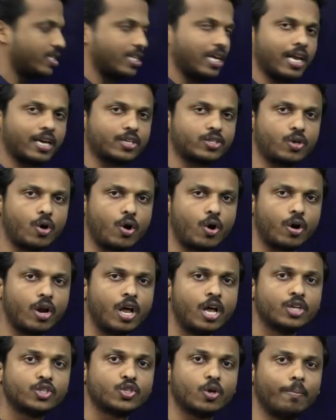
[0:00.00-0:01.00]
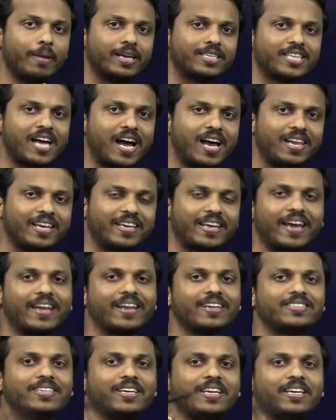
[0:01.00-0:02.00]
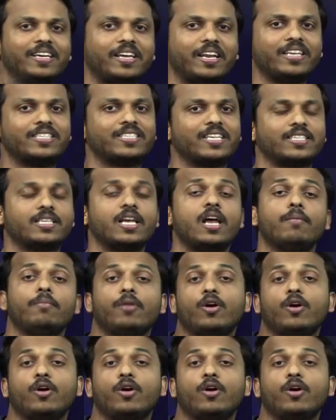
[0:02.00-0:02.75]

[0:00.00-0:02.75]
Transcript: this electron. So, metallic character increases